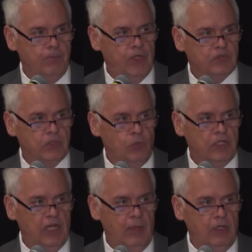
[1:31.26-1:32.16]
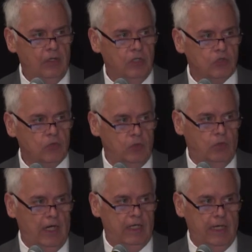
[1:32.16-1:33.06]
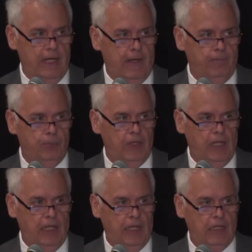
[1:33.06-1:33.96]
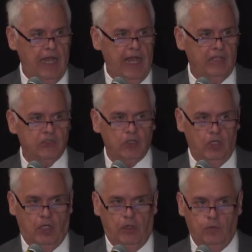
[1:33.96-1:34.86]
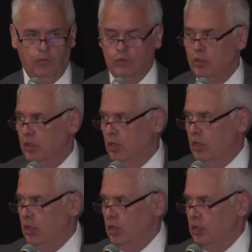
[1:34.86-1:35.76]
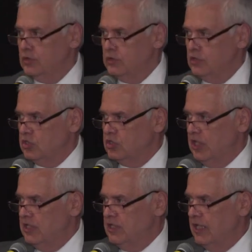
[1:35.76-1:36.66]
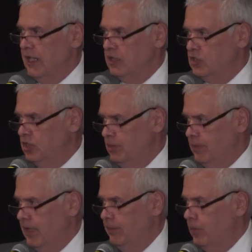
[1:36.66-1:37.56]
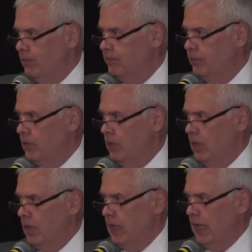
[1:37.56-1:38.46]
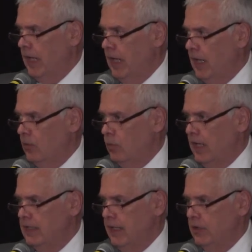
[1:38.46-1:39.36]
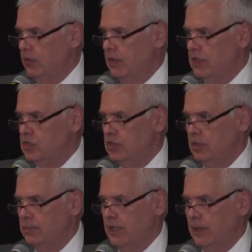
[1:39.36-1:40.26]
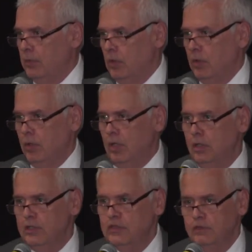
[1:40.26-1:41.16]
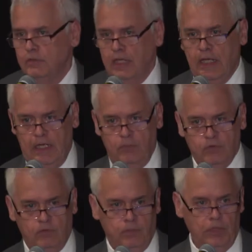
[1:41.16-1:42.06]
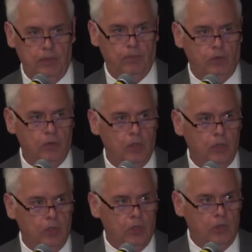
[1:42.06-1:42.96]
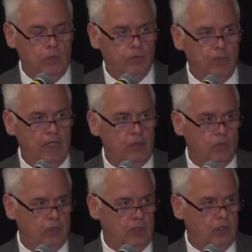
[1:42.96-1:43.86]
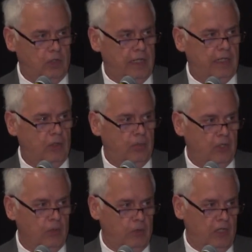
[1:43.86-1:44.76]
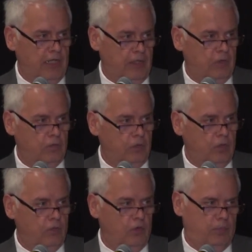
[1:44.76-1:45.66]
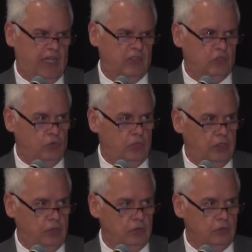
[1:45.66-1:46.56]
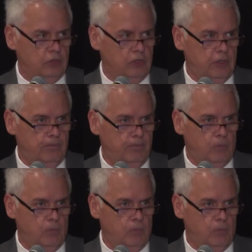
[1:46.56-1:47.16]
If someone came into this room right now and asked us to say, take out a sheet of paper and write down on that sheet of paper a list of names of people who have made North Carolina a better place over the past 20 years or so.